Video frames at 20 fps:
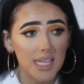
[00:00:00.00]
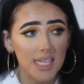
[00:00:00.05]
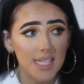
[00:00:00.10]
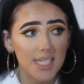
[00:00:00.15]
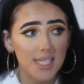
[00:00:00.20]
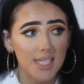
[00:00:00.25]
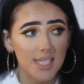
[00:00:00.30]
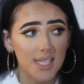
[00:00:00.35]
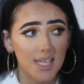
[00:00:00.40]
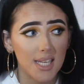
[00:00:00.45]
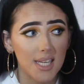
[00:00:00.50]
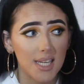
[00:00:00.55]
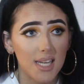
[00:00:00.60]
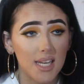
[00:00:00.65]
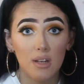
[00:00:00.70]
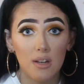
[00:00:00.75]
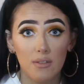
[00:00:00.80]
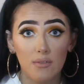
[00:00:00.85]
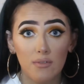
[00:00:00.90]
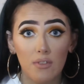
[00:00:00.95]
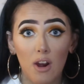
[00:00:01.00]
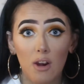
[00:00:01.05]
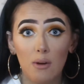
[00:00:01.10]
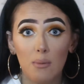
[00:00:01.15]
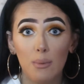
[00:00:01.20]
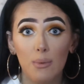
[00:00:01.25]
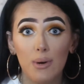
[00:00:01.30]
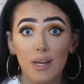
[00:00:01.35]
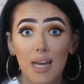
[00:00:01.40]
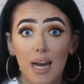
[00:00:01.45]
easy in an
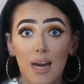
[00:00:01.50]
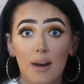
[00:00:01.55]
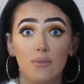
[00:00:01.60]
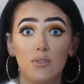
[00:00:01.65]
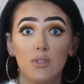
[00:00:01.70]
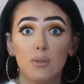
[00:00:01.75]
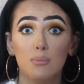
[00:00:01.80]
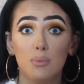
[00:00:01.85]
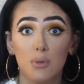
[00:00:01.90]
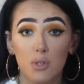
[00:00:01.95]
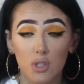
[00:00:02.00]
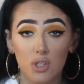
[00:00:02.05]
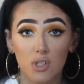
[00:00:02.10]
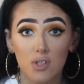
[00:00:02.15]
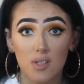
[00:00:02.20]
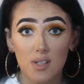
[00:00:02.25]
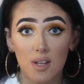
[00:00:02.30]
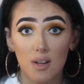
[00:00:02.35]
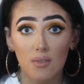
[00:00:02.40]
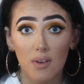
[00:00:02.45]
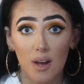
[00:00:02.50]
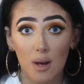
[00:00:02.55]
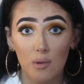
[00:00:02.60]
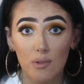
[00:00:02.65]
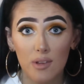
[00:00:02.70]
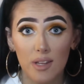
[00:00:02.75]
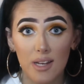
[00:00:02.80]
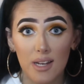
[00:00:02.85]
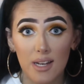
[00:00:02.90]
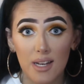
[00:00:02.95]
environment where you have to push yourself
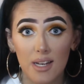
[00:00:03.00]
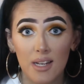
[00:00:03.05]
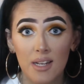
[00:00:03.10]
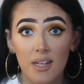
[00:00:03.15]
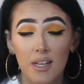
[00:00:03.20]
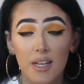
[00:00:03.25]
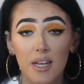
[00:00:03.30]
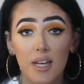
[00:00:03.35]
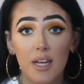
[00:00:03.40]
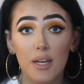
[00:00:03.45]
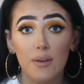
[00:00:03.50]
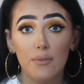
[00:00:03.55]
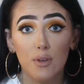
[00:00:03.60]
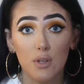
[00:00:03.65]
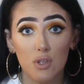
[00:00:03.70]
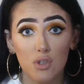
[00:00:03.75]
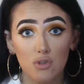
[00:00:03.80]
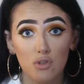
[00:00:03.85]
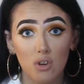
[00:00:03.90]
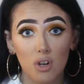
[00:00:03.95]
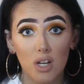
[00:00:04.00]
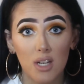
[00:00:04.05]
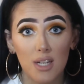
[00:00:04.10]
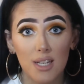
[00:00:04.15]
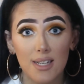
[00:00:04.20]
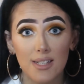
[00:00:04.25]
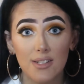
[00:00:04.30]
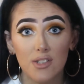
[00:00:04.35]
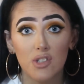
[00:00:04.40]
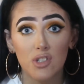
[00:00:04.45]
out there, if you're
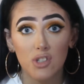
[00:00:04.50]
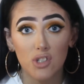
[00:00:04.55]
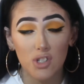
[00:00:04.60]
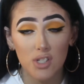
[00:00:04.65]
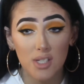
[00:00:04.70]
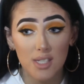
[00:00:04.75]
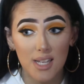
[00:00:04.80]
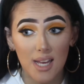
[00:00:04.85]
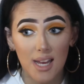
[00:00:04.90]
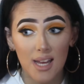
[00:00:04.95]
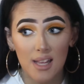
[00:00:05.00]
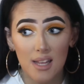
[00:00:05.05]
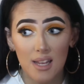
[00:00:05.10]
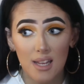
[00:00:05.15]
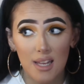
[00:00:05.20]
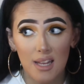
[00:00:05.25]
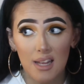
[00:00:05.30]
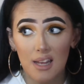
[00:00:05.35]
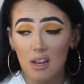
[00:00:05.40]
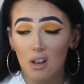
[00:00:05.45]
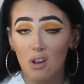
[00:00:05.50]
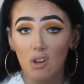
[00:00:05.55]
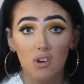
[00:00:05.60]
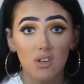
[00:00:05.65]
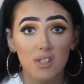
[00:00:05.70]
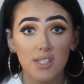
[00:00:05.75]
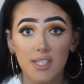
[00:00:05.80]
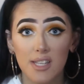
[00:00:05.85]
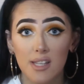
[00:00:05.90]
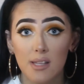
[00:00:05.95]
struggling, to just get like
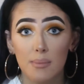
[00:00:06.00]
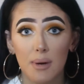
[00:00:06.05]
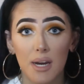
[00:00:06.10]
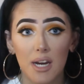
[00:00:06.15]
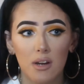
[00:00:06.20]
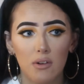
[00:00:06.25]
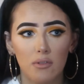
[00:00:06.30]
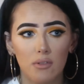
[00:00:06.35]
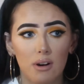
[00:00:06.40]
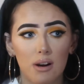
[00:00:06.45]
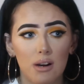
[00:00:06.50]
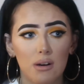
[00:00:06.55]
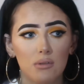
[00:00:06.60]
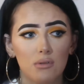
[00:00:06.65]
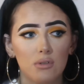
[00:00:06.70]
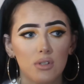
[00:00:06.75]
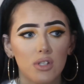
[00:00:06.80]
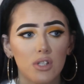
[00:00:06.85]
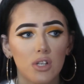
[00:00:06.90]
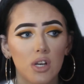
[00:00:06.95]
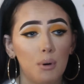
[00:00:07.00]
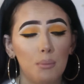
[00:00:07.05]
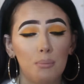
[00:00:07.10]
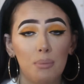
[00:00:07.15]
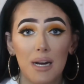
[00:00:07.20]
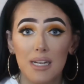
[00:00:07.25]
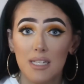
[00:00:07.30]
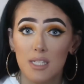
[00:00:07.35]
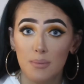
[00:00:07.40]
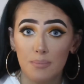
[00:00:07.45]
lost in the background. But
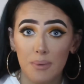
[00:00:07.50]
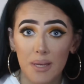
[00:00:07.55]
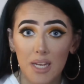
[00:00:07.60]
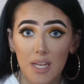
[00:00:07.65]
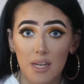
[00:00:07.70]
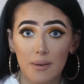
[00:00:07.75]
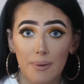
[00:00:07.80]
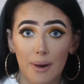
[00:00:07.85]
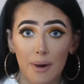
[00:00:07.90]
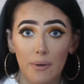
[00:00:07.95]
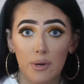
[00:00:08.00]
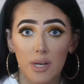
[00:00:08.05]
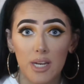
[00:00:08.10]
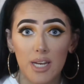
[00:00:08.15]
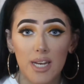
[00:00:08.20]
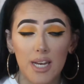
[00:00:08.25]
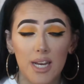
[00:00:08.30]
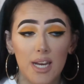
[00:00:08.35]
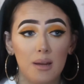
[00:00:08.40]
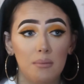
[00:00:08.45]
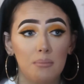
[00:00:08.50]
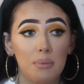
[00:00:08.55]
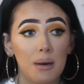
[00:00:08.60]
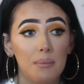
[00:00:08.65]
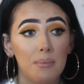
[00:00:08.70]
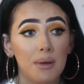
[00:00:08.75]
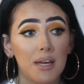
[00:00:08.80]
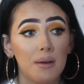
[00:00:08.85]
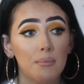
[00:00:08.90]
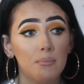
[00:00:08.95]
by speaking about it and by
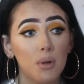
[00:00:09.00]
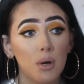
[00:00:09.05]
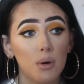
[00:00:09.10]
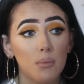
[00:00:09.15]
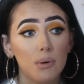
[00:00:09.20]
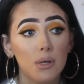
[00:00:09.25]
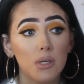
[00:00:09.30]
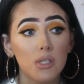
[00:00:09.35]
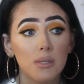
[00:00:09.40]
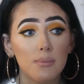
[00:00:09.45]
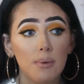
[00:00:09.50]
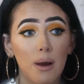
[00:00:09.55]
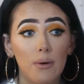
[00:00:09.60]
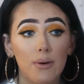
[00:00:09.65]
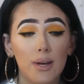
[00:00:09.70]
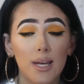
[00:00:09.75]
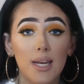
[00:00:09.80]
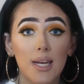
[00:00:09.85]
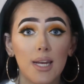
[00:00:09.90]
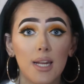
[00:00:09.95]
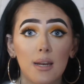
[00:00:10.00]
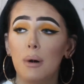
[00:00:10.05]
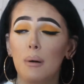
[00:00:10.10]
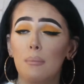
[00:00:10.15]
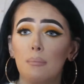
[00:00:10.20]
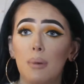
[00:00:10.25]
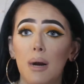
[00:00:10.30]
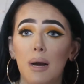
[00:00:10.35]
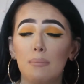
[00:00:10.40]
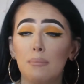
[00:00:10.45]
making blog posts about it
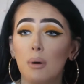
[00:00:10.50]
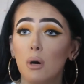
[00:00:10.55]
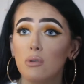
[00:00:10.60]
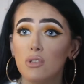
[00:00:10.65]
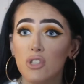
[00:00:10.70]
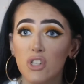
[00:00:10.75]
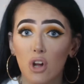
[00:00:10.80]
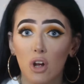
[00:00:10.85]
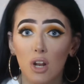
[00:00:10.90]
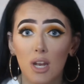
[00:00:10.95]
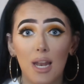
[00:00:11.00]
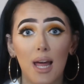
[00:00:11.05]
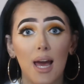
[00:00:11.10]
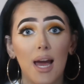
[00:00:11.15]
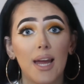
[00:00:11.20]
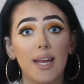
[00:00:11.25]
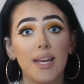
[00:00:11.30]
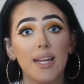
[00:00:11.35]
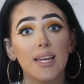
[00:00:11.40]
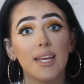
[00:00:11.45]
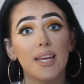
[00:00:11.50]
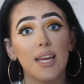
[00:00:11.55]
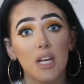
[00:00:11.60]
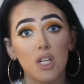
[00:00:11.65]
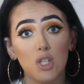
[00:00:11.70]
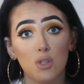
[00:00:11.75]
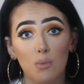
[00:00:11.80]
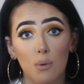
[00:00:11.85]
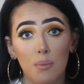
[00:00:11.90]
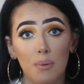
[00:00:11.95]
and by posting online,
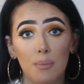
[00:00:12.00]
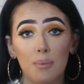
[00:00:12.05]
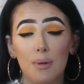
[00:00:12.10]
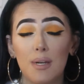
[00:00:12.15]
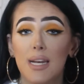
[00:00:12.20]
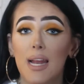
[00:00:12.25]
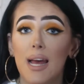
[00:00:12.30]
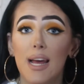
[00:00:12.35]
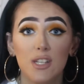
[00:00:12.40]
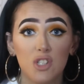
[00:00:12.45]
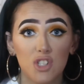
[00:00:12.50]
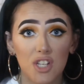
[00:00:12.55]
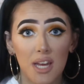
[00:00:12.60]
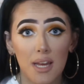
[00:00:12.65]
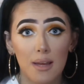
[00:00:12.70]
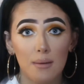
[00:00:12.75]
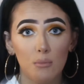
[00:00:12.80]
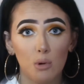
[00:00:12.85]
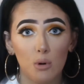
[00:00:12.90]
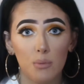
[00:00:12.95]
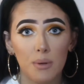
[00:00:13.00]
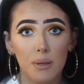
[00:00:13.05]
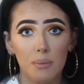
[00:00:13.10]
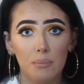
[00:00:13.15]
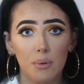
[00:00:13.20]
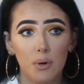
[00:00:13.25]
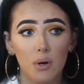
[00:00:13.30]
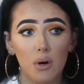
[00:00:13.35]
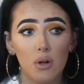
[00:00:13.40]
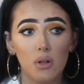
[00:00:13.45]
engaging more people and educating more
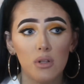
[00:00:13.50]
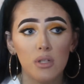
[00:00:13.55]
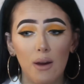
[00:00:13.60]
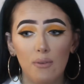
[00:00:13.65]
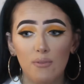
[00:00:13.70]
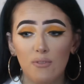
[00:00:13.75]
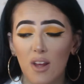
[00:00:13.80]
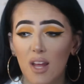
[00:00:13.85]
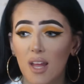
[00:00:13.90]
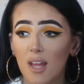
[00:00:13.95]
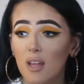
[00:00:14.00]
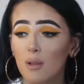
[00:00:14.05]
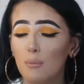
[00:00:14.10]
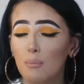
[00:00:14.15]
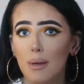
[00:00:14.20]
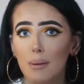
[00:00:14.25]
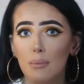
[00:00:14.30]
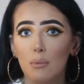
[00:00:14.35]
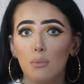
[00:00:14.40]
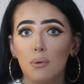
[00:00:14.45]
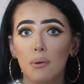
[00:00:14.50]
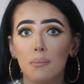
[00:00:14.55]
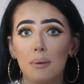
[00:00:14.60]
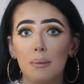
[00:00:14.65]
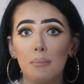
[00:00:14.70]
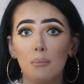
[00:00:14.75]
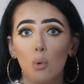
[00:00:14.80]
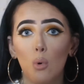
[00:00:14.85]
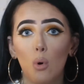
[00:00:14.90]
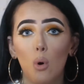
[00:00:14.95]
people, I think people will be
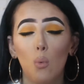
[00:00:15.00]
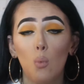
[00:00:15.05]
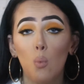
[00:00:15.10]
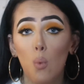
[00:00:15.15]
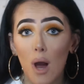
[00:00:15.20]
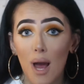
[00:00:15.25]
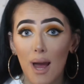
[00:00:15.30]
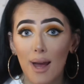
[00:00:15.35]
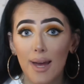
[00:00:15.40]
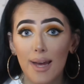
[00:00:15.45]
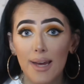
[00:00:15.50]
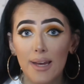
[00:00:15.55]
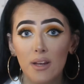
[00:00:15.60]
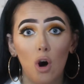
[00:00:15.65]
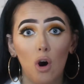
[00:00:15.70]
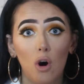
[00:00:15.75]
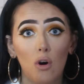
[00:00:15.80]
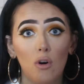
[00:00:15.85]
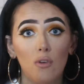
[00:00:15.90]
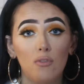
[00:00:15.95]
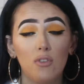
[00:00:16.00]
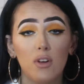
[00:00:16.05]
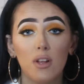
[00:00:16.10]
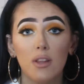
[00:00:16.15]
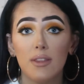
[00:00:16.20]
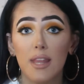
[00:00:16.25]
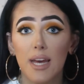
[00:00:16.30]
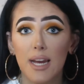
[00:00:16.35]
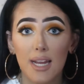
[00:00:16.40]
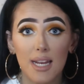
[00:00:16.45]
more aware of
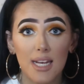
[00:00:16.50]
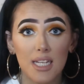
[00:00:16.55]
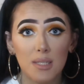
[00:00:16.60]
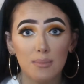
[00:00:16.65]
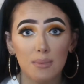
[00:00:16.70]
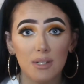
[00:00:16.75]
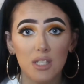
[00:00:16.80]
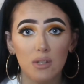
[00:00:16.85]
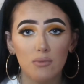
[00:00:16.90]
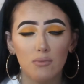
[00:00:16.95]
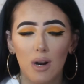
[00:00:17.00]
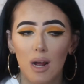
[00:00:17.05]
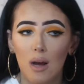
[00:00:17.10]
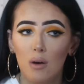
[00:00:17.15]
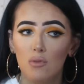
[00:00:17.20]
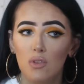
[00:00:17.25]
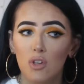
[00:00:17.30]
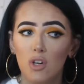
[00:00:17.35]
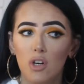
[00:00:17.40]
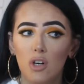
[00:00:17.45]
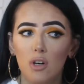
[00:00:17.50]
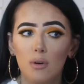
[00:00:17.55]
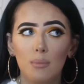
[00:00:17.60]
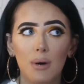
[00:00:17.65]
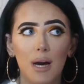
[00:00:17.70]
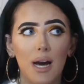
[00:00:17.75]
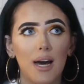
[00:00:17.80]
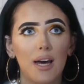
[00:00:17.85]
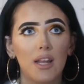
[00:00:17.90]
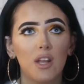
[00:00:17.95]
their classmates around them
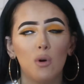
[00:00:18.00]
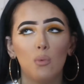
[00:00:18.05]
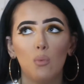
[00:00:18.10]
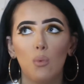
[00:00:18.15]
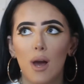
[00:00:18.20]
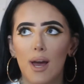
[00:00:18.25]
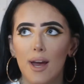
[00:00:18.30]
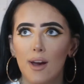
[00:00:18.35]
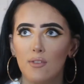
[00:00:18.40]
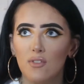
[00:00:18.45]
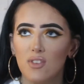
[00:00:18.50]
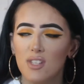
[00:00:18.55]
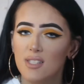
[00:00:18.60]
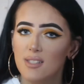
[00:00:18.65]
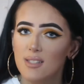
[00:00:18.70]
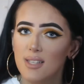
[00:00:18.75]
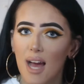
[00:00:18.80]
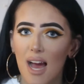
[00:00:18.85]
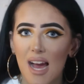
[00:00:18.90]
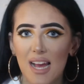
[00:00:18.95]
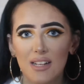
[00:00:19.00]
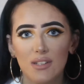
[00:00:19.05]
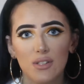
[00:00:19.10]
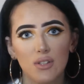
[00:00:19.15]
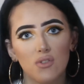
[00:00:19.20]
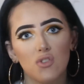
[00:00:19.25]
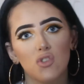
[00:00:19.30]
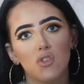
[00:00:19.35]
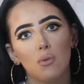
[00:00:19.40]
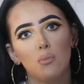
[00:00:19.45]
and aware of the signs
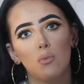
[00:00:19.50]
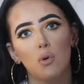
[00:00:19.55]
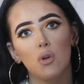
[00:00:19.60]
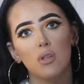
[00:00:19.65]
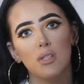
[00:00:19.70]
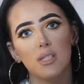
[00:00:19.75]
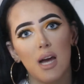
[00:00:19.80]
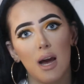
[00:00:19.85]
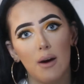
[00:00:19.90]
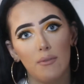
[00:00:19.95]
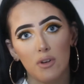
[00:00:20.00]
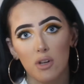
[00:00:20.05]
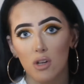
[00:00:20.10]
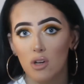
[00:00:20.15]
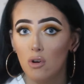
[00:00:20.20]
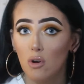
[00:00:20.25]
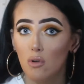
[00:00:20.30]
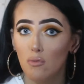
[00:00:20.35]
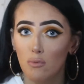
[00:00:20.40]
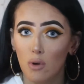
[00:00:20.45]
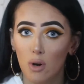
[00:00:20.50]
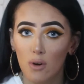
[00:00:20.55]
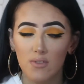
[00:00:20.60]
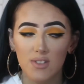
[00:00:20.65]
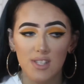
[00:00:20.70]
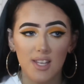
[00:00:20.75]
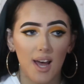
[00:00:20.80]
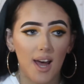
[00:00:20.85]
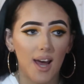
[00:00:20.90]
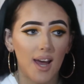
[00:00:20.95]
that someone's having a rough
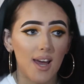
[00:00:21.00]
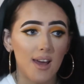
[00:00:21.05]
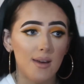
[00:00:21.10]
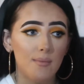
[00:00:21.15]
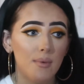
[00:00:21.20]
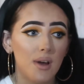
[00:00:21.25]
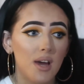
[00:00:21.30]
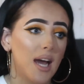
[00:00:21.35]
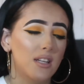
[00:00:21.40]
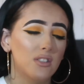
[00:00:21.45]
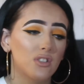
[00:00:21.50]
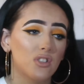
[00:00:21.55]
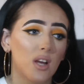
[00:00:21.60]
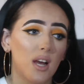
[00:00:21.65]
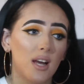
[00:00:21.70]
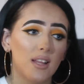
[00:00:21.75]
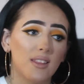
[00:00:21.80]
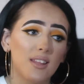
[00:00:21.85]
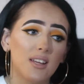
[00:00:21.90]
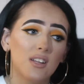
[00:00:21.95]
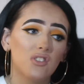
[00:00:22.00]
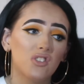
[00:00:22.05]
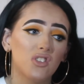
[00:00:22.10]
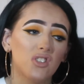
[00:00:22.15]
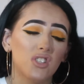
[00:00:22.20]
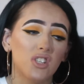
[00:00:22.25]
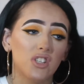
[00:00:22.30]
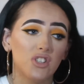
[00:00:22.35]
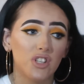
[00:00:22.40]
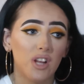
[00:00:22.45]
time. And I think
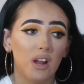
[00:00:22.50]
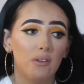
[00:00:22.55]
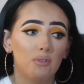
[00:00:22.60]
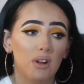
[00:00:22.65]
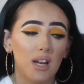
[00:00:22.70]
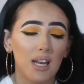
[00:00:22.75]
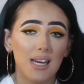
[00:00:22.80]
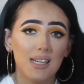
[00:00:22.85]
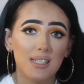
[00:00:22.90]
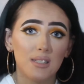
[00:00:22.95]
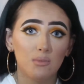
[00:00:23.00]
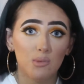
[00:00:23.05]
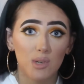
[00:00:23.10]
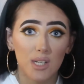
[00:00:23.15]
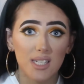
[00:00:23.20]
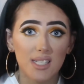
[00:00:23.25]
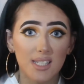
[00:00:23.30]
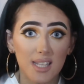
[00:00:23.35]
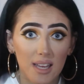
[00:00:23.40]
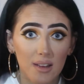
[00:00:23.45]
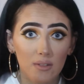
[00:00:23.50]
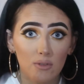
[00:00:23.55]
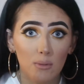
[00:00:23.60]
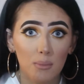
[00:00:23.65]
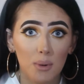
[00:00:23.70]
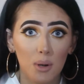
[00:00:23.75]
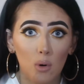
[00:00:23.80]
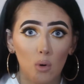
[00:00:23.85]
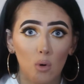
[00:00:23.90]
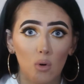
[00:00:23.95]
just in general, a lesson we can take from
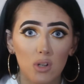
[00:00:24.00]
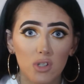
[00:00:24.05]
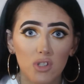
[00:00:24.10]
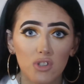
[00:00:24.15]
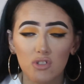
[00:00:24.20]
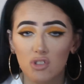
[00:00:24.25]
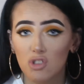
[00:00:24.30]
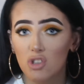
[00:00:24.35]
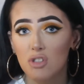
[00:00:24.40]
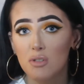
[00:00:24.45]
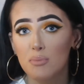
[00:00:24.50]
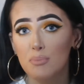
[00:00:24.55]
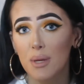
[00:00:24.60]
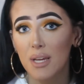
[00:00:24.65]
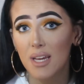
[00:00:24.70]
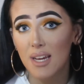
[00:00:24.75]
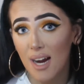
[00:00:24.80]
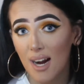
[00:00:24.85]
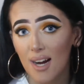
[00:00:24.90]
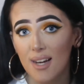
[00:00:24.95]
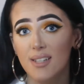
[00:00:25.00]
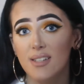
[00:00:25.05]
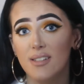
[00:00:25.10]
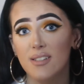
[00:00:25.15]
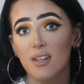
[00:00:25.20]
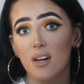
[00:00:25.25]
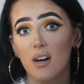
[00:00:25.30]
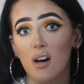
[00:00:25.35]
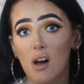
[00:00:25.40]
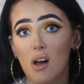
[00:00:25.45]
it all is to just be
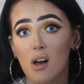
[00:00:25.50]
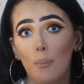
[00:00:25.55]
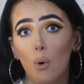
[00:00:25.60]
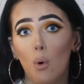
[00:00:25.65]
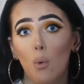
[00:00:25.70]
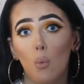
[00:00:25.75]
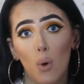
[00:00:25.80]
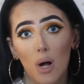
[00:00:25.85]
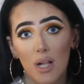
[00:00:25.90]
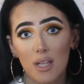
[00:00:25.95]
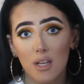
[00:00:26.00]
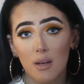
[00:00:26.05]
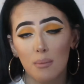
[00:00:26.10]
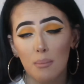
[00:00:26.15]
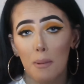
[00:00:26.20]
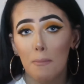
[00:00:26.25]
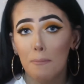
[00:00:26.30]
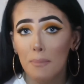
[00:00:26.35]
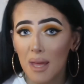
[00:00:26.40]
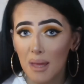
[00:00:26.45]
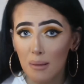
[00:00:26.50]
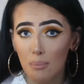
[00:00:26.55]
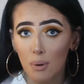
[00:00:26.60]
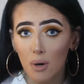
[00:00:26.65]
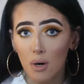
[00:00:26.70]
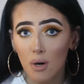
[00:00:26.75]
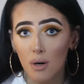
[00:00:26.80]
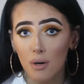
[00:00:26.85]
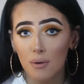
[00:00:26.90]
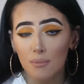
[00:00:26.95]
kinder, more welcoming
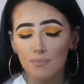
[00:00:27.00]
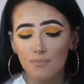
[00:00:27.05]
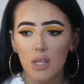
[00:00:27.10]
people.